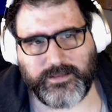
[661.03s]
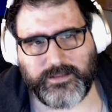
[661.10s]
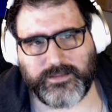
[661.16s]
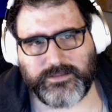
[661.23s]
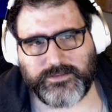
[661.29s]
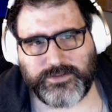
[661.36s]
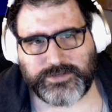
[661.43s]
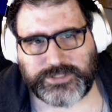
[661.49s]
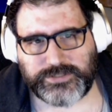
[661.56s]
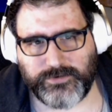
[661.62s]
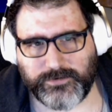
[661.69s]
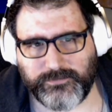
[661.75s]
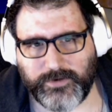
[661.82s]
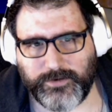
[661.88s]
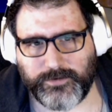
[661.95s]
The shore
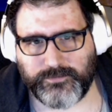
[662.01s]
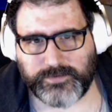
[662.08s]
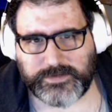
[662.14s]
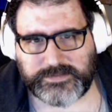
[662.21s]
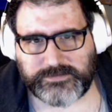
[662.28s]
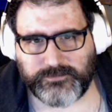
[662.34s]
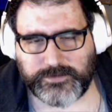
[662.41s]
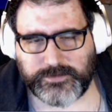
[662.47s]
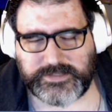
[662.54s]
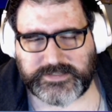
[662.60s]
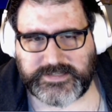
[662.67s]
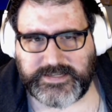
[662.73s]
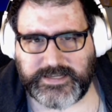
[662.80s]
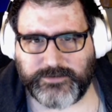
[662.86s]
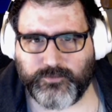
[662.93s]
road was
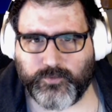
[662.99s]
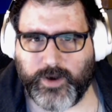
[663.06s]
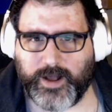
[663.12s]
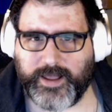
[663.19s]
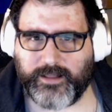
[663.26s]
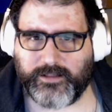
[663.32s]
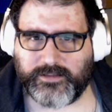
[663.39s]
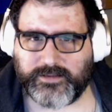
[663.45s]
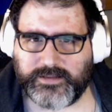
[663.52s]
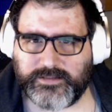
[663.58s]
woodsy and wild and